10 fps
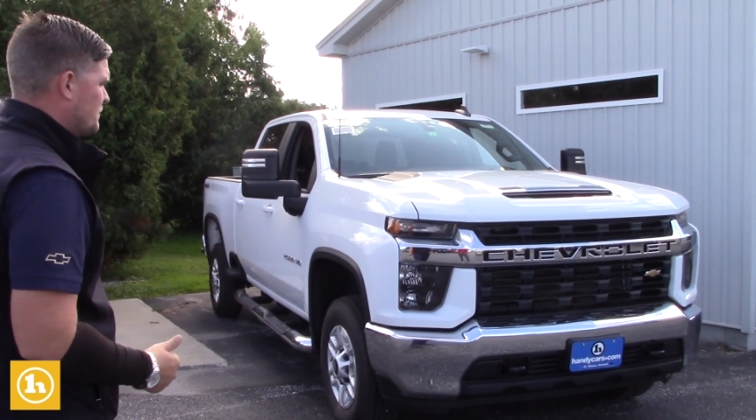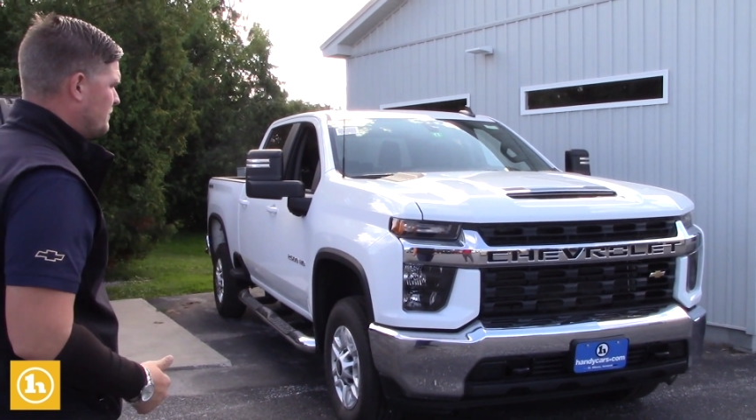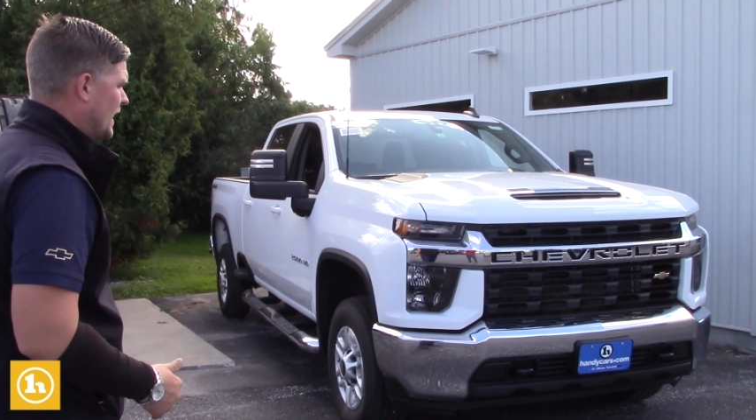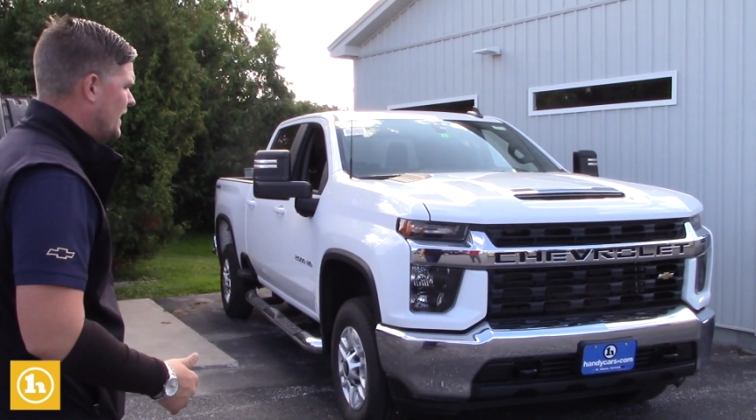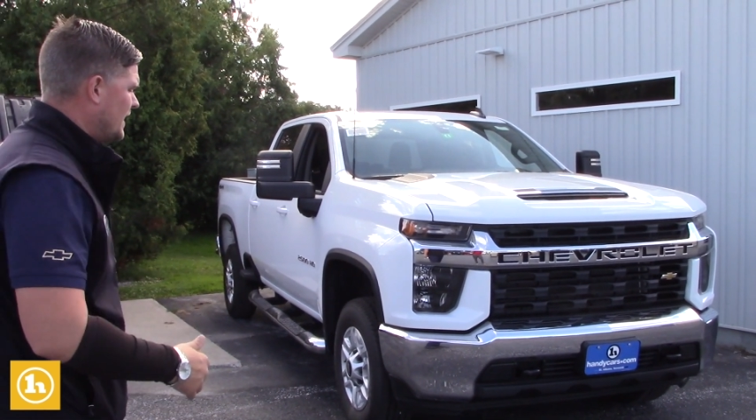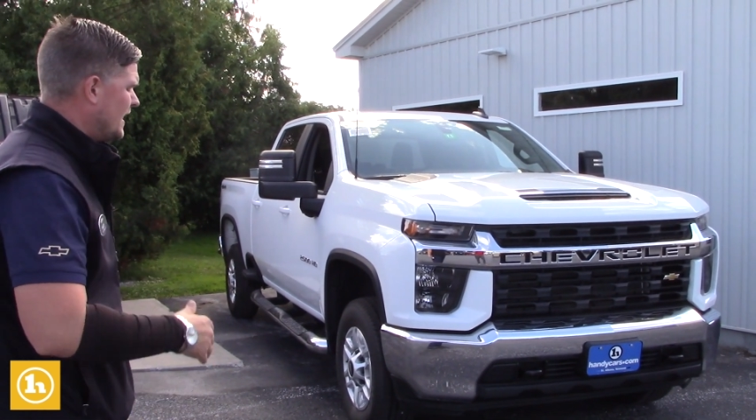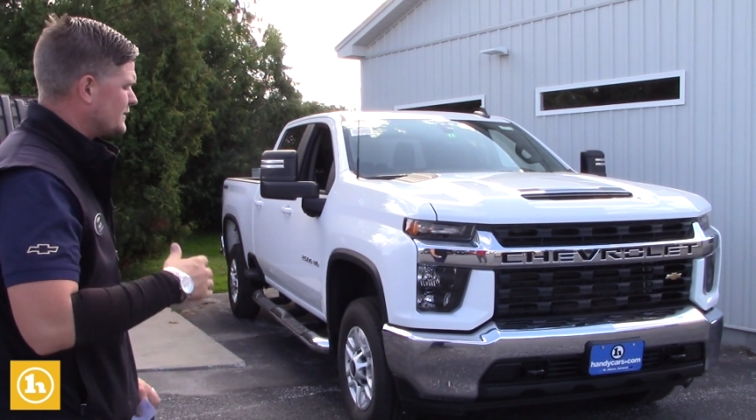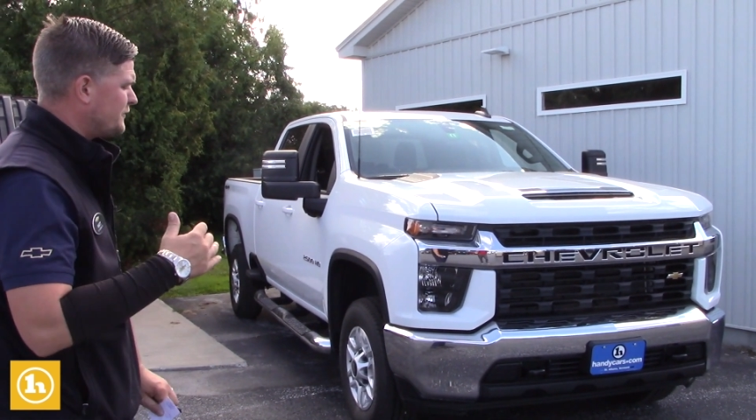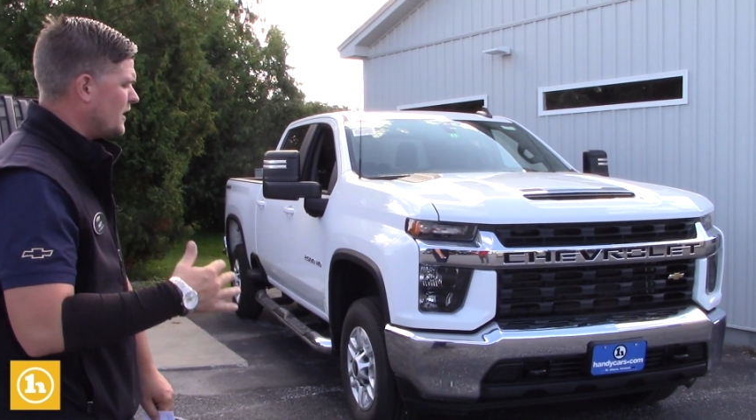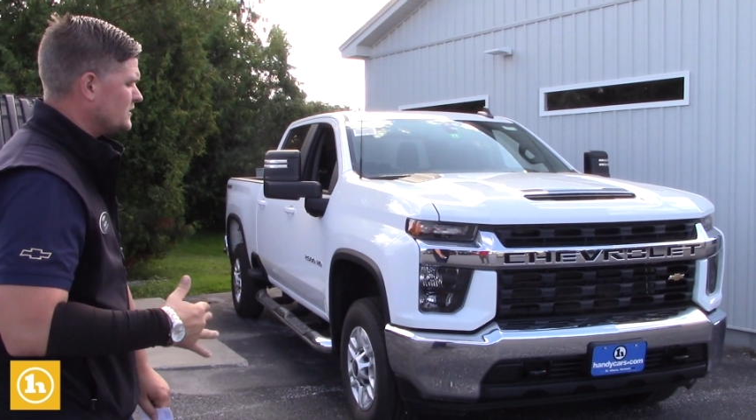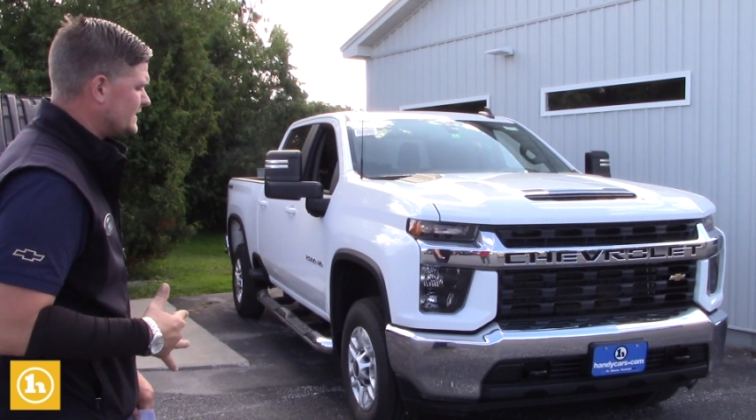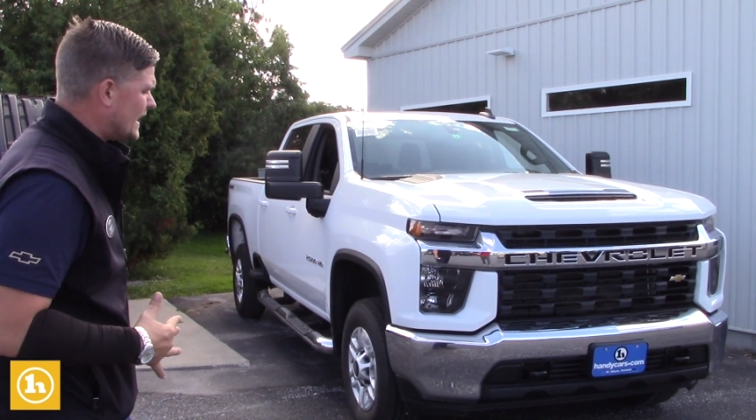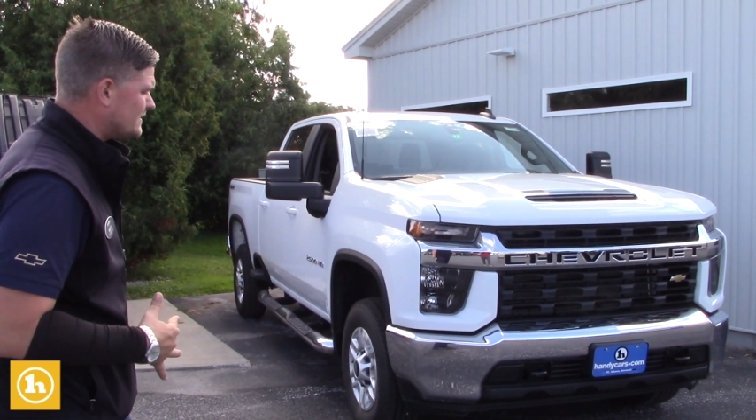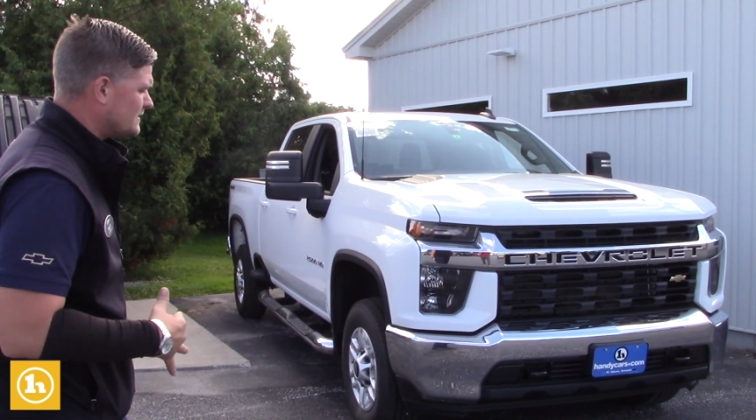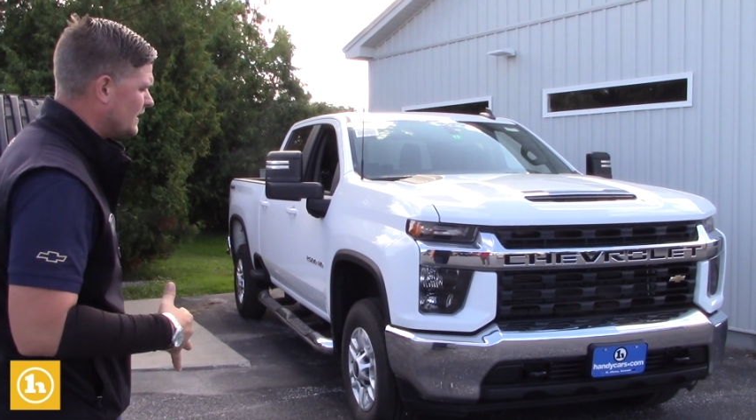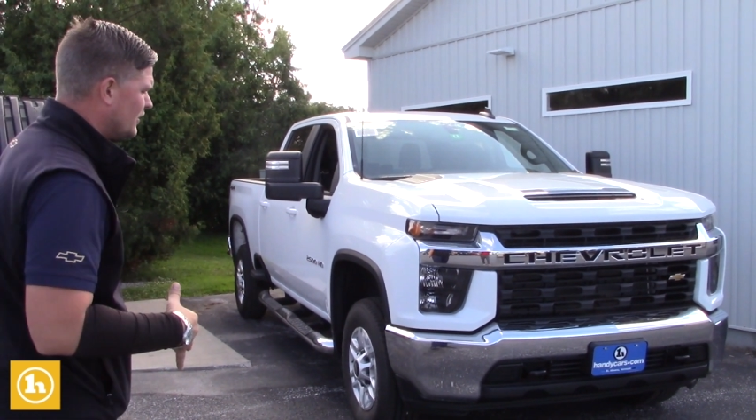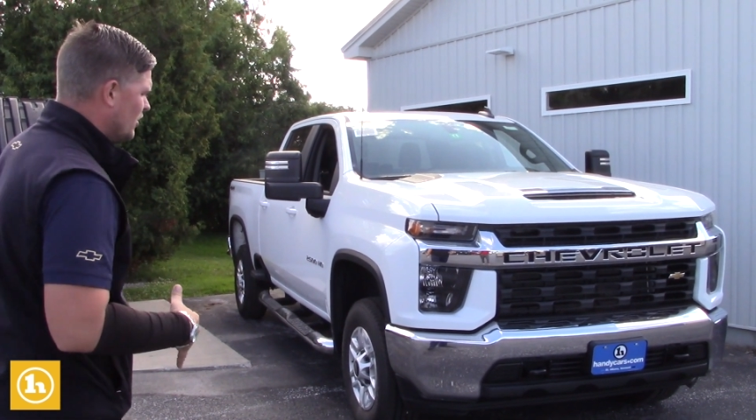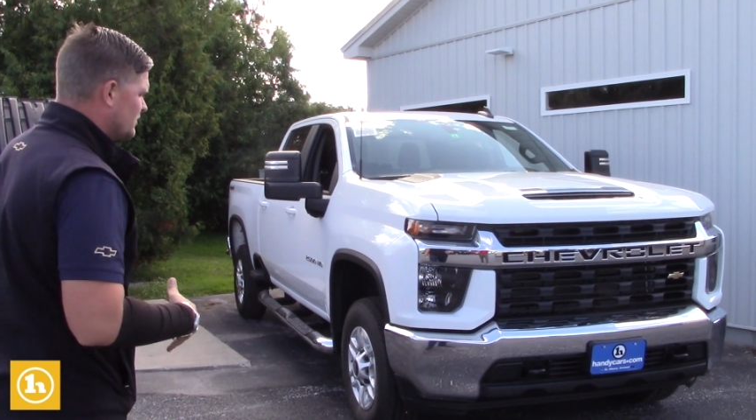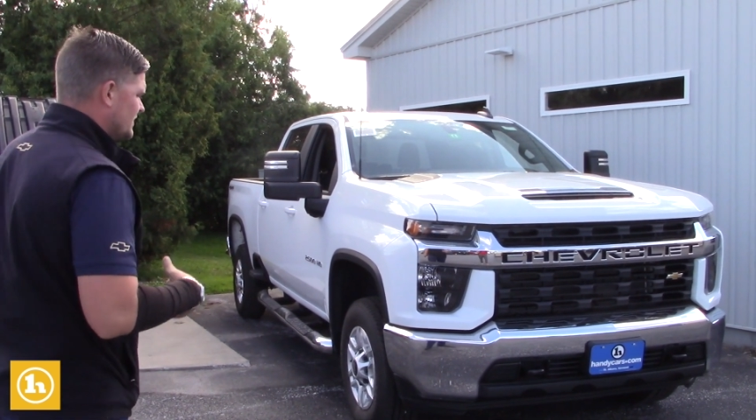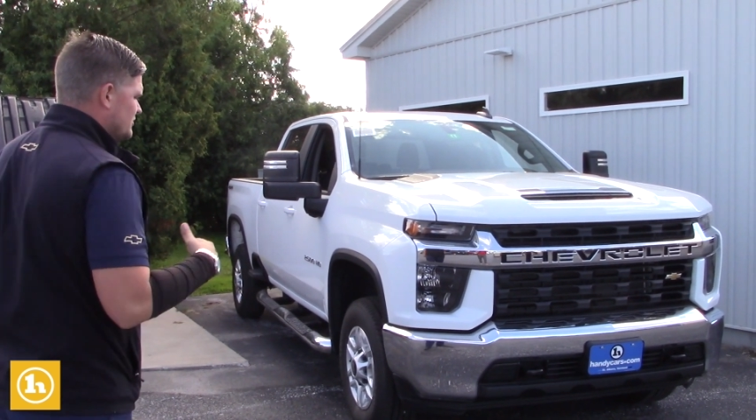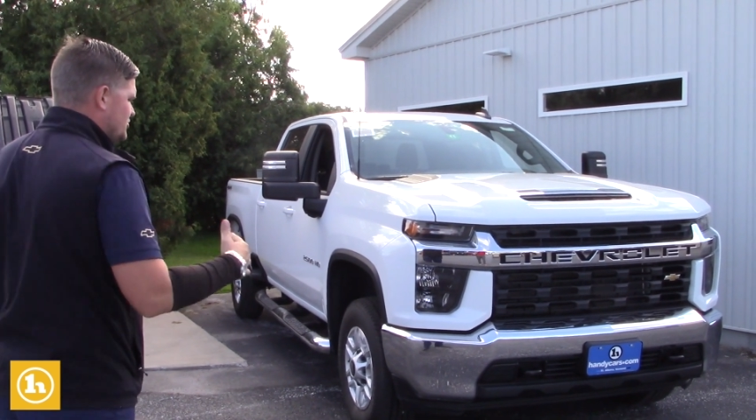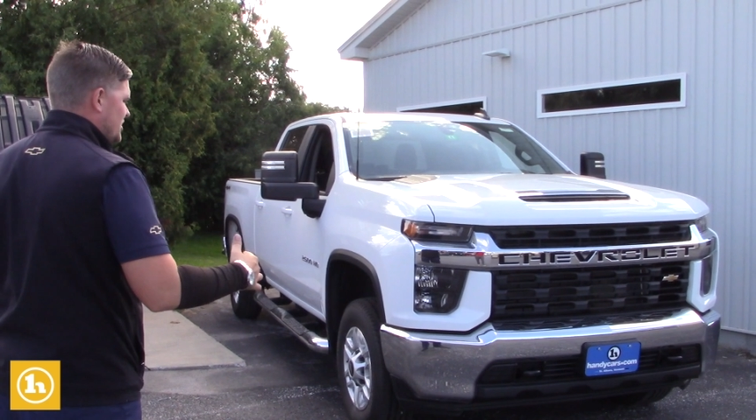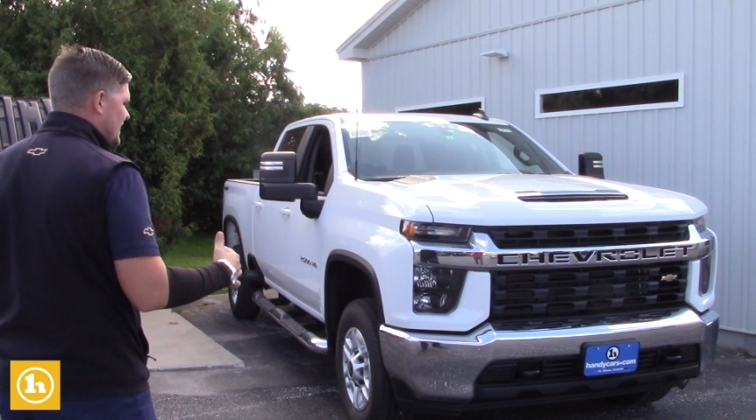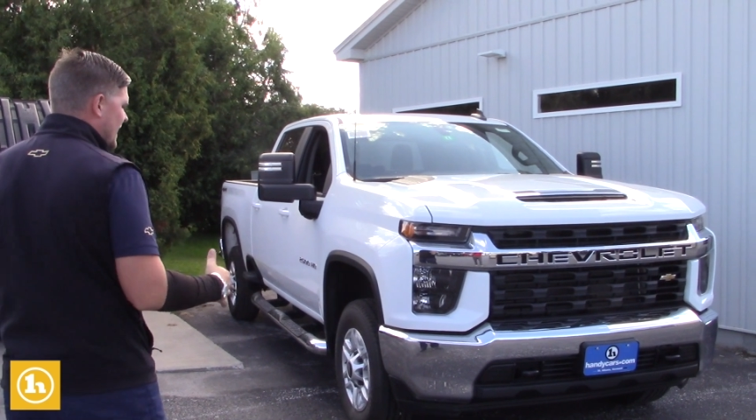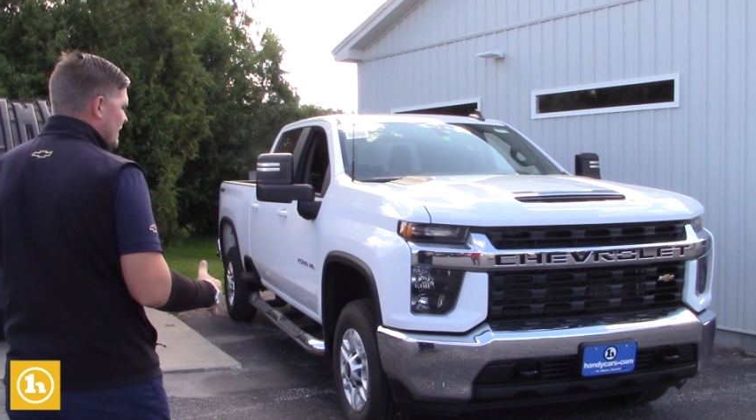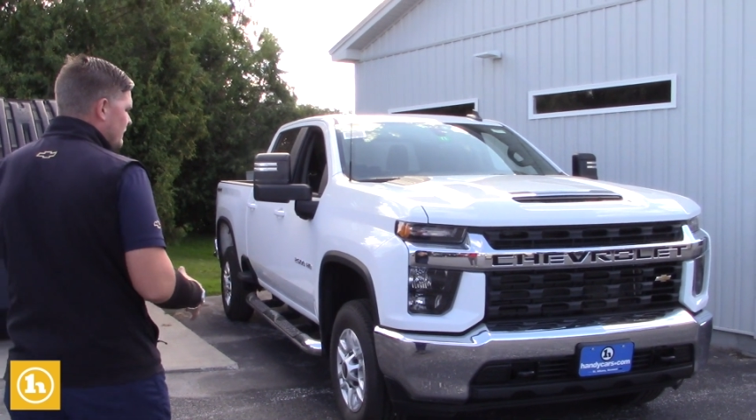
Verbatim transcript: but as far as testing goes in GM,